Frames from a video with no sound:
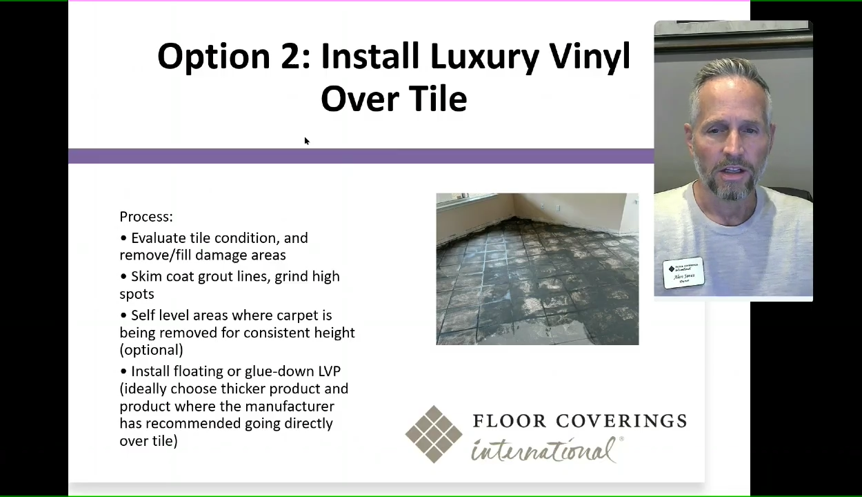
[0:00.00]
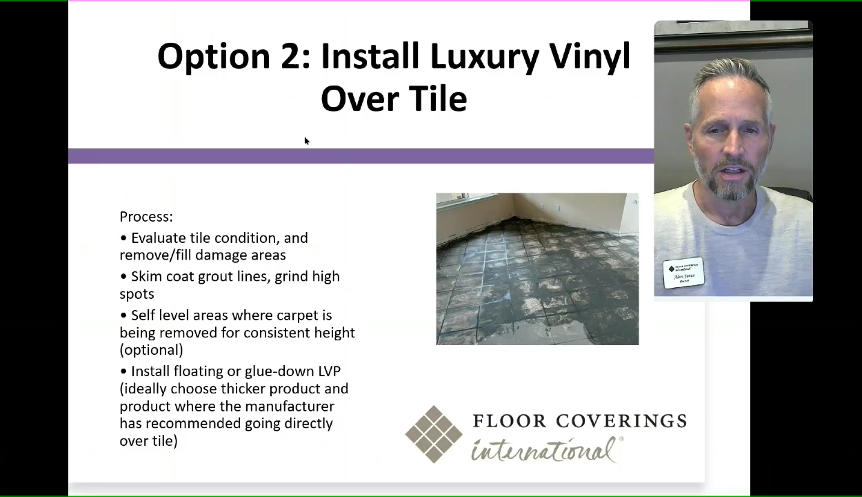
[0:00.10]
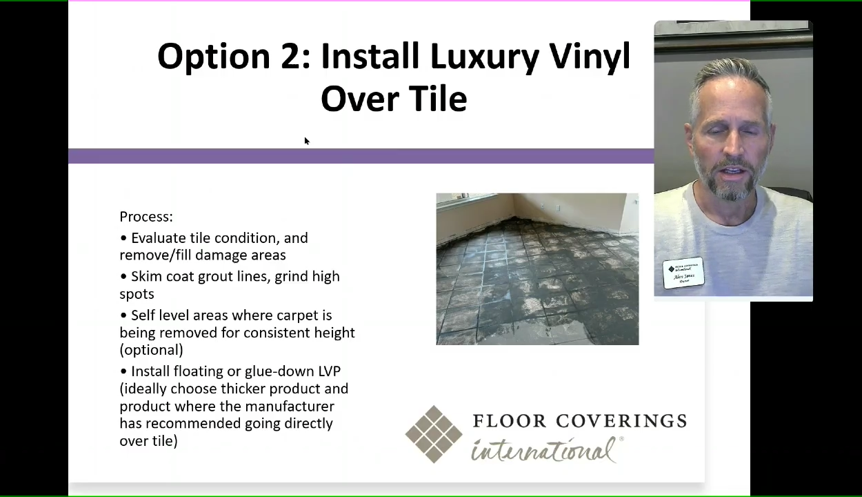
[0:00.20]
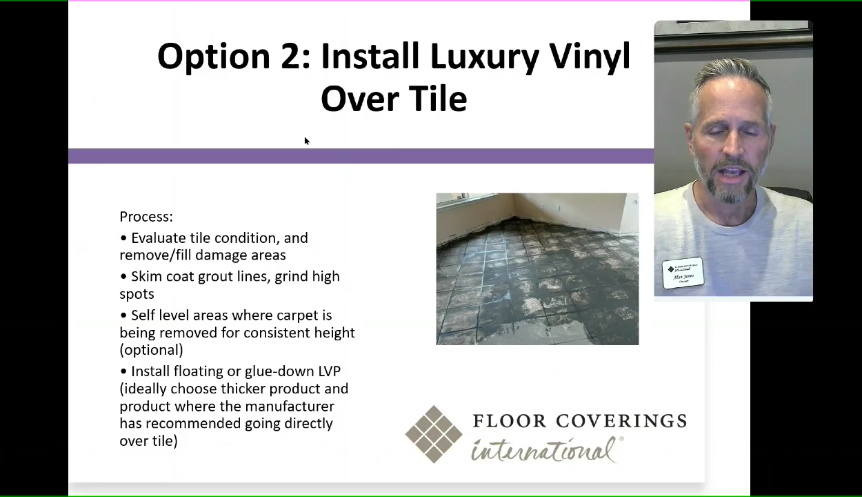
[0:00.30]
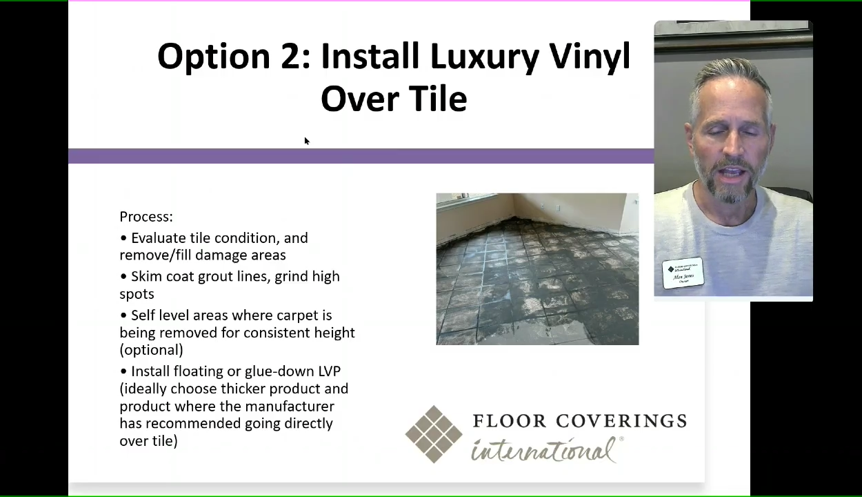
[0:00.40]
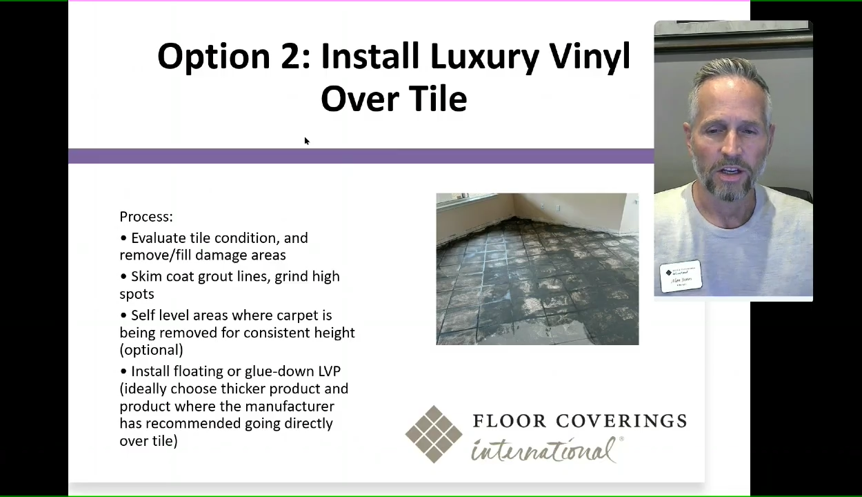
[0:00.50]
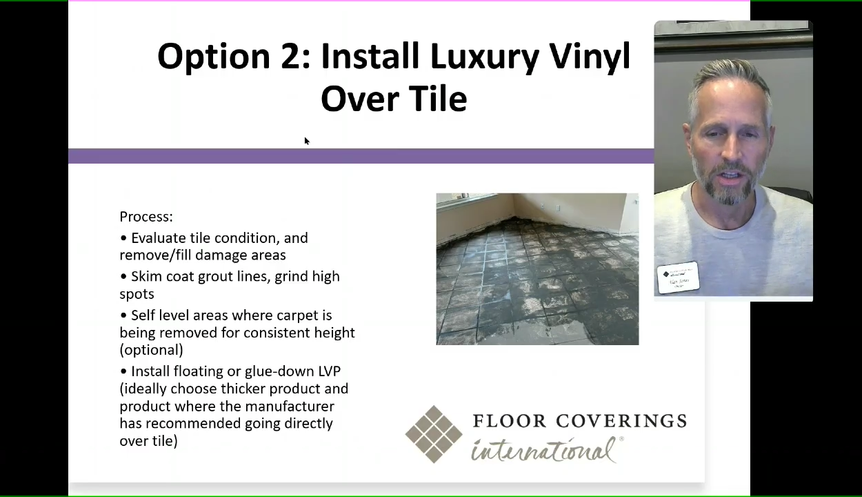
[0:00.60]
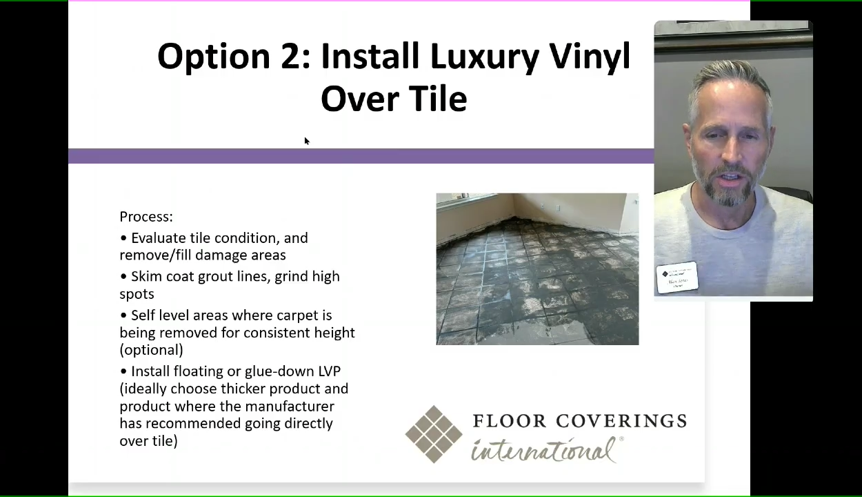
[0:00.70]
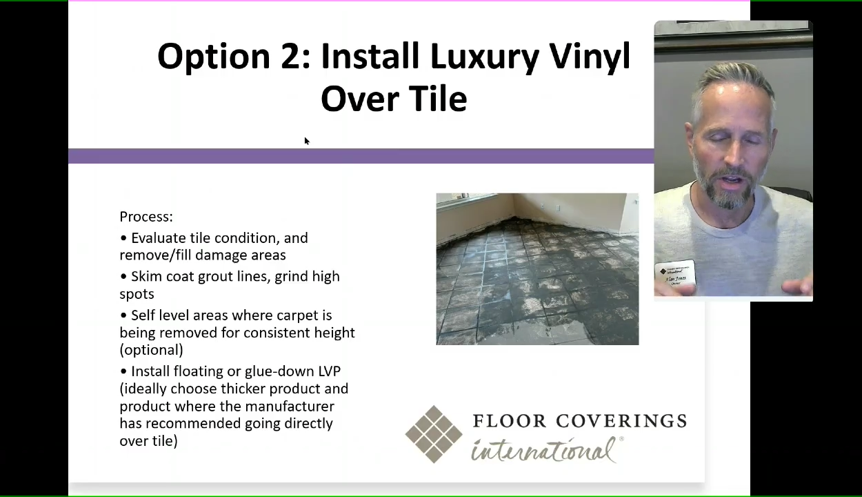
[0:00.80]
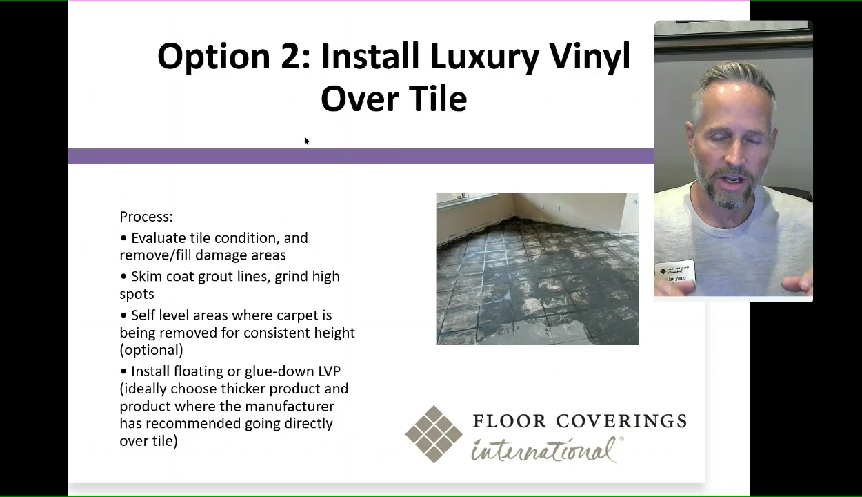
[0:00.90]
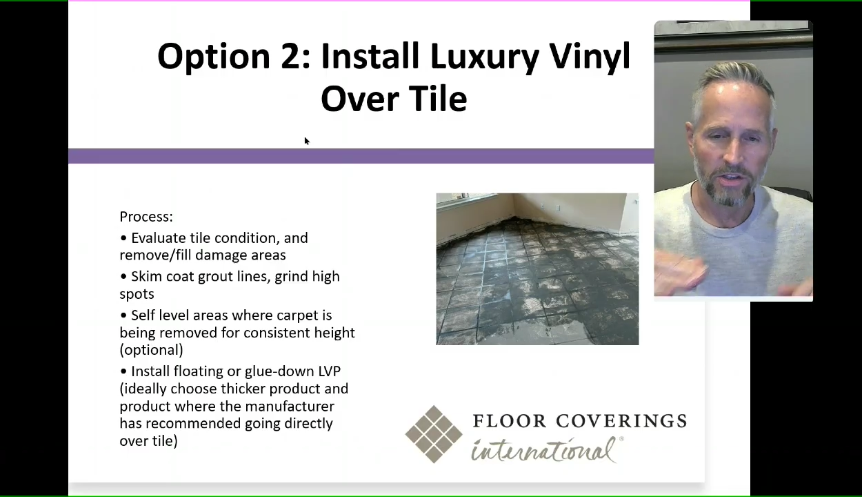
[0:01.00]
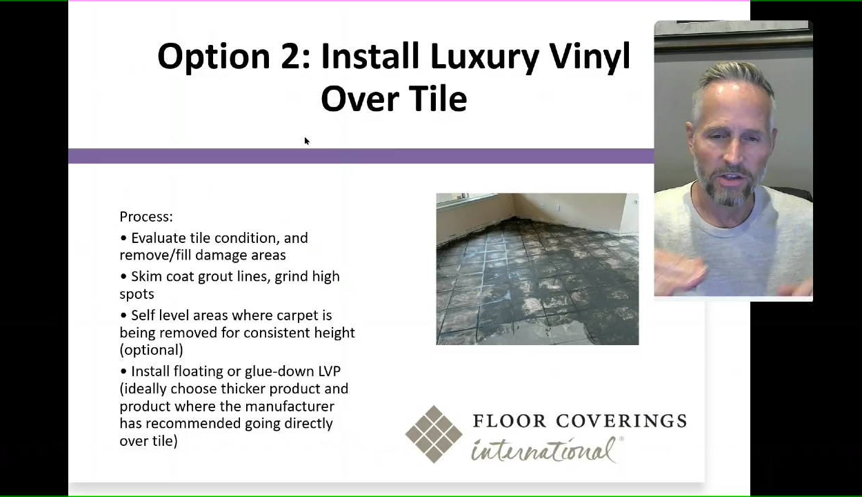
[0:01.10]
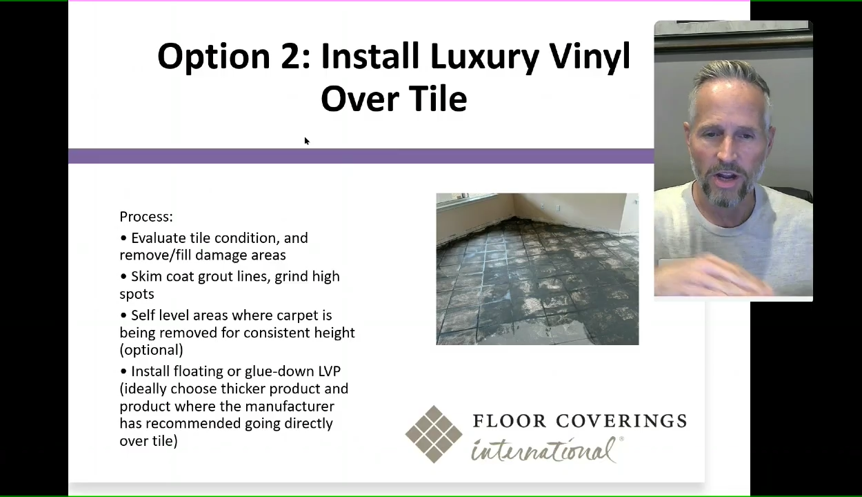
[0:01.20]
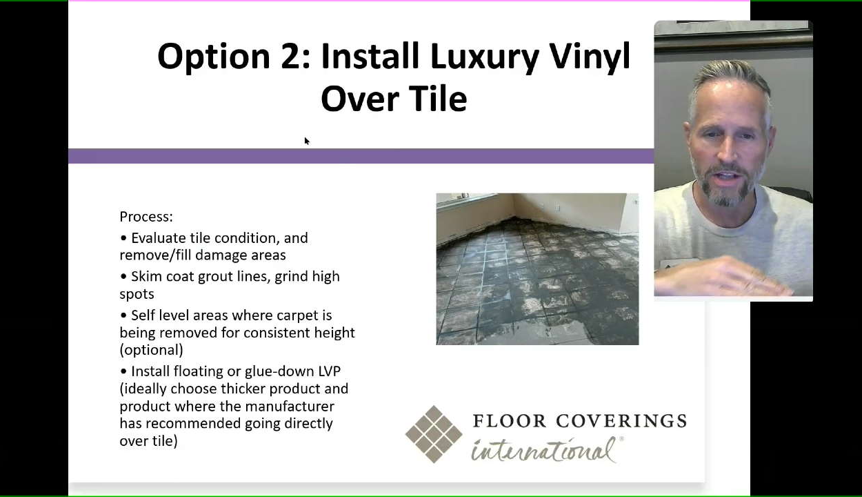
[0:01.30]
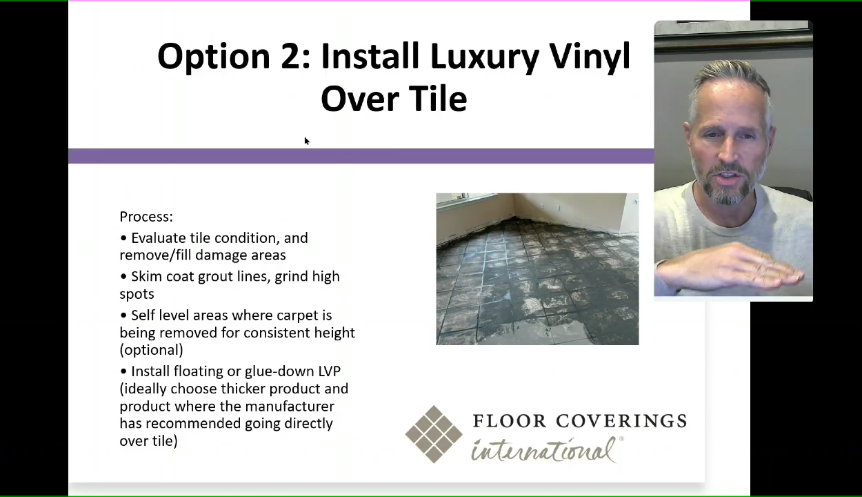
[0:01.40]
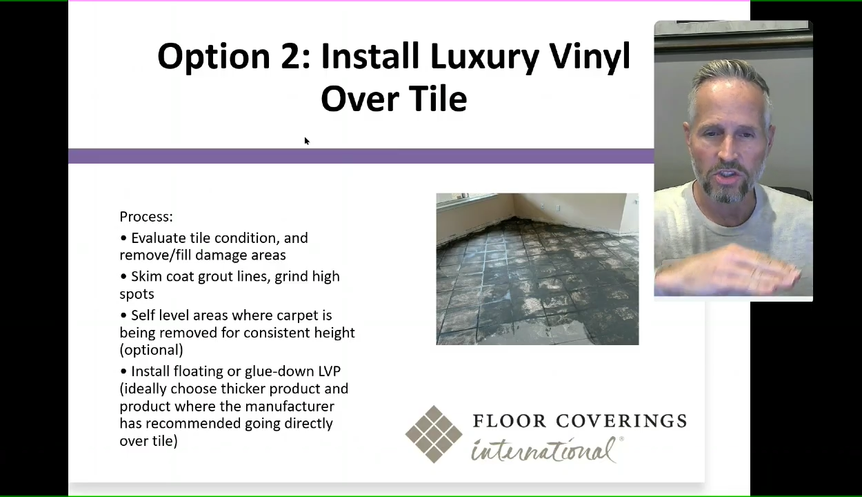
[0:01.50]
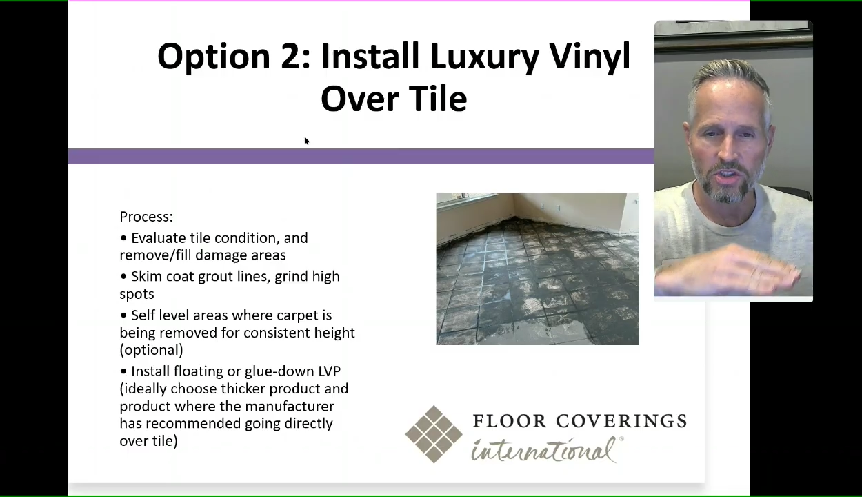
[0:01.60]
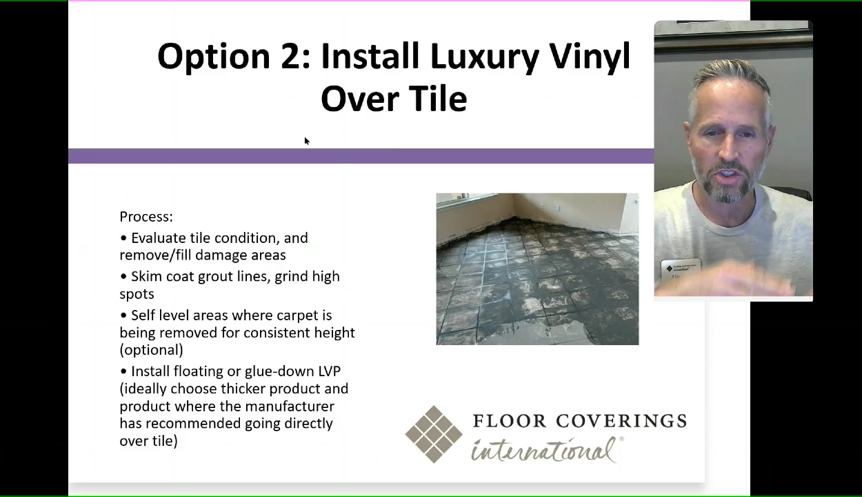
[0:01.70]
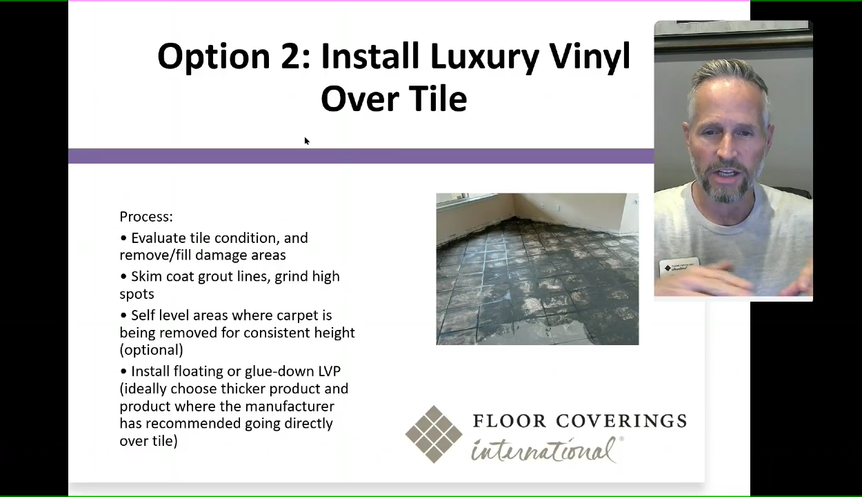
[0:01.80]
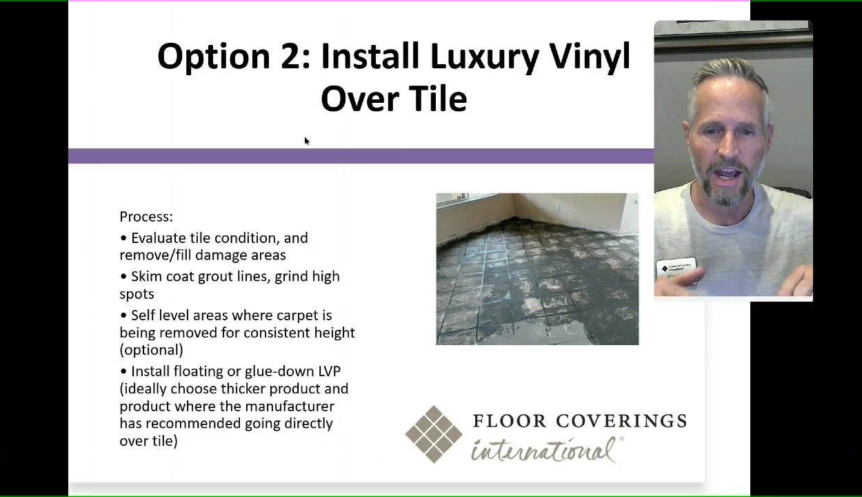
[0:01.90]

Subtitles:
again, you're going to create a transition in